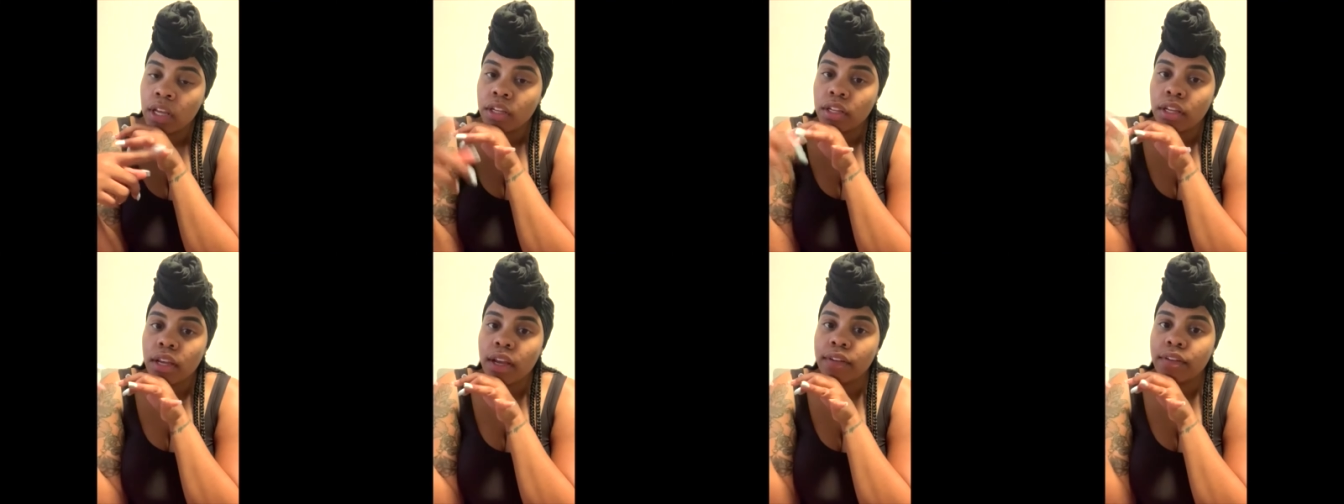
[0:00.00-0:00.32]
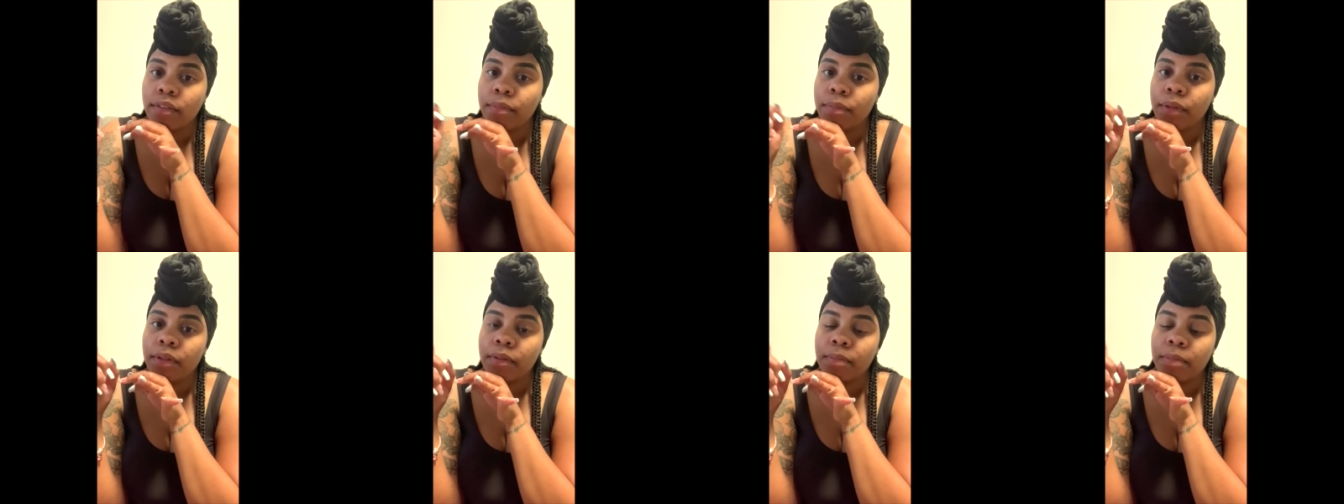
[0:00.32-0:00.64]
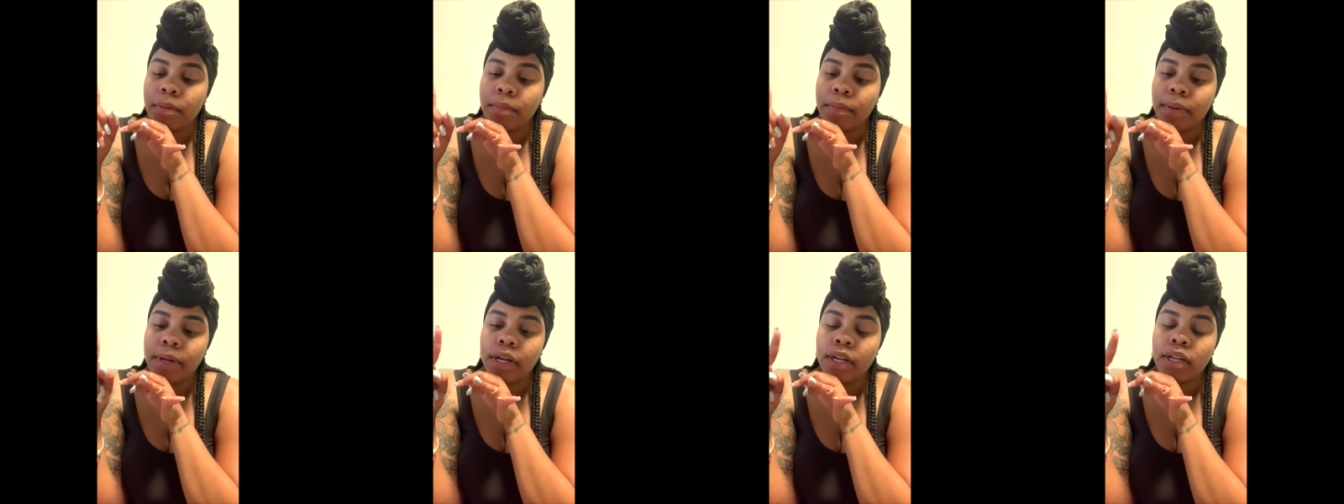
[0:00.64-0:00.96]
You have to be
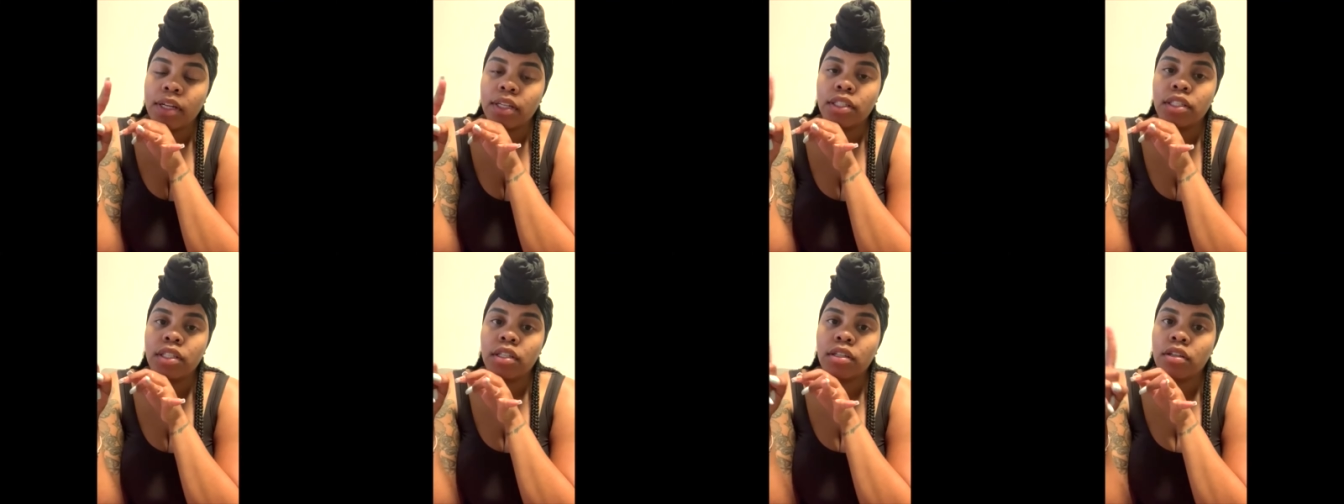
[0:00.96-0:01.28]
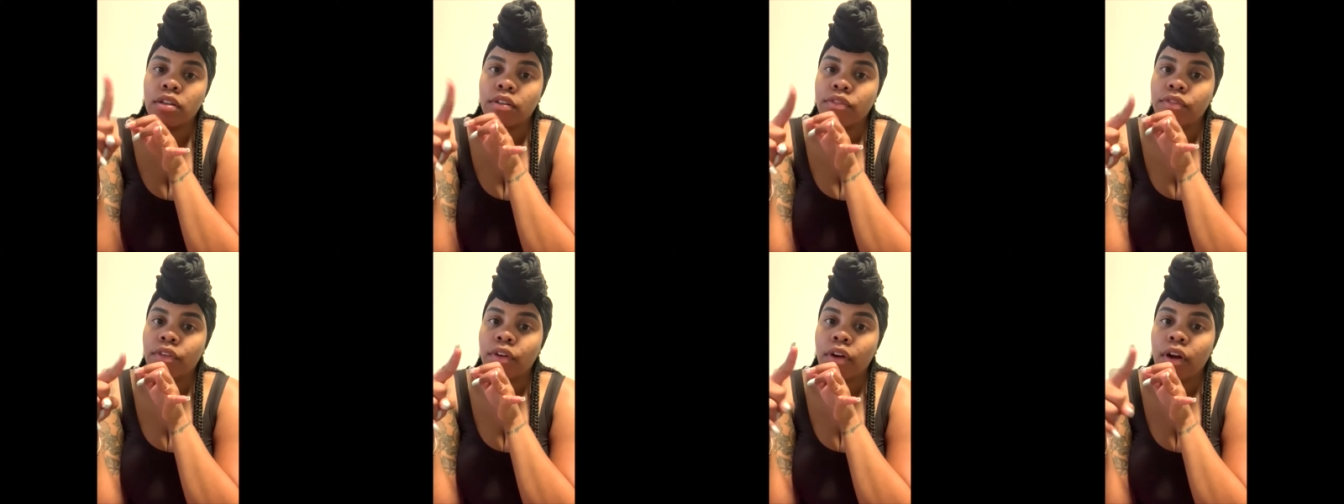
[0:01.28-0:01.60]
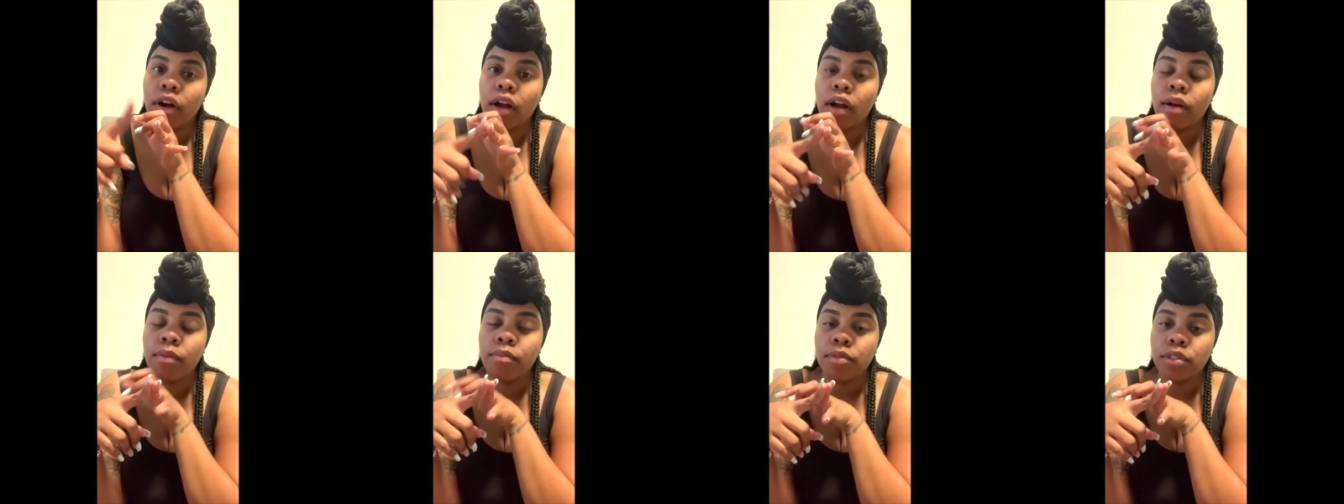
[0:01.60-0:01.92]
prepared to look for
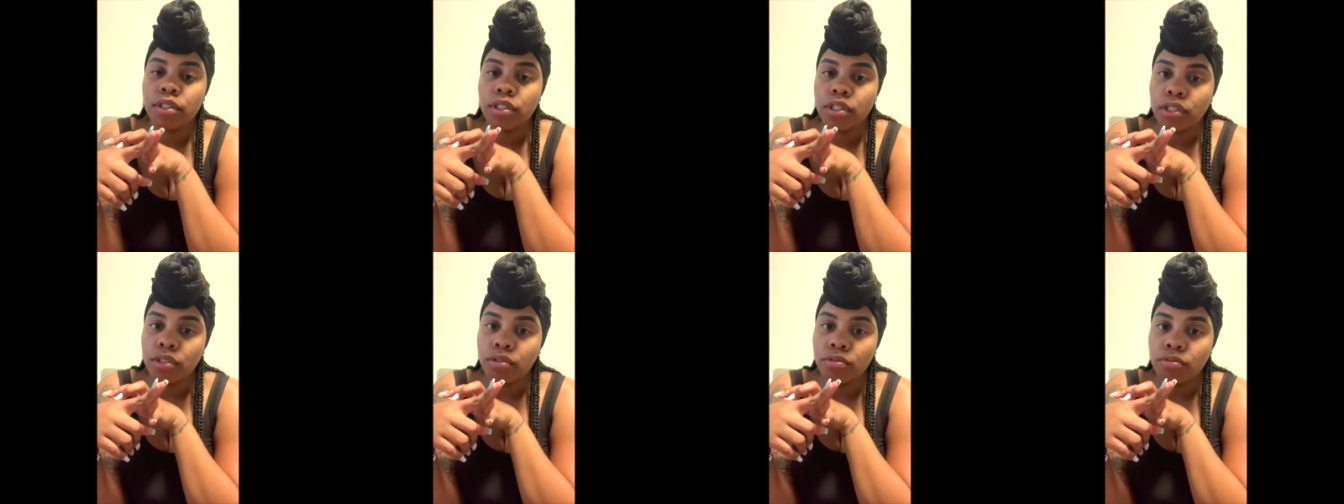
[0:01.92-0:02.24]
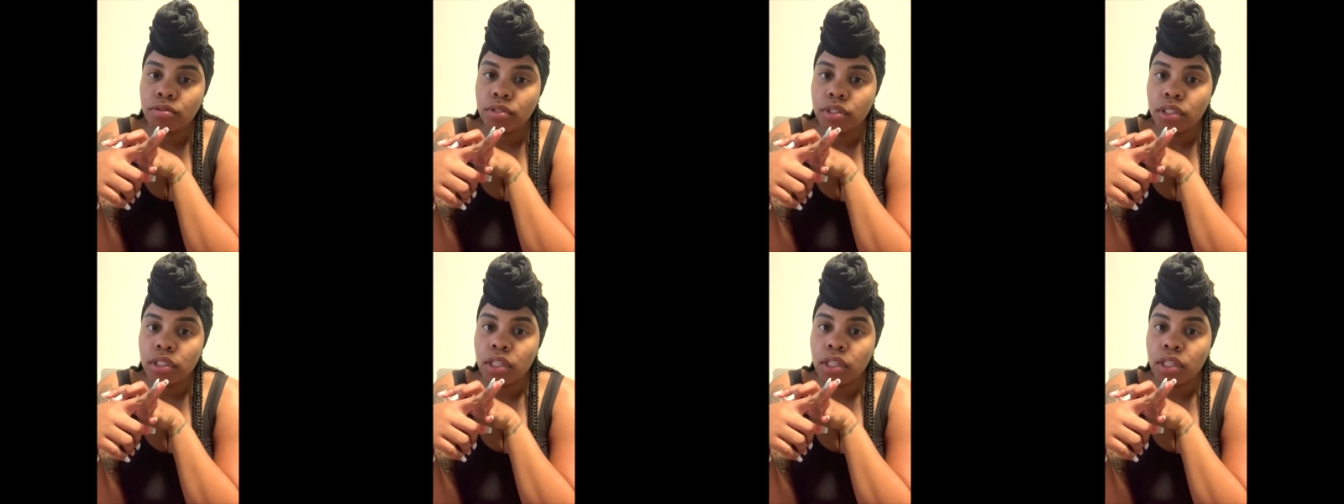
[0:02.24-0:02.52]
a masseuse.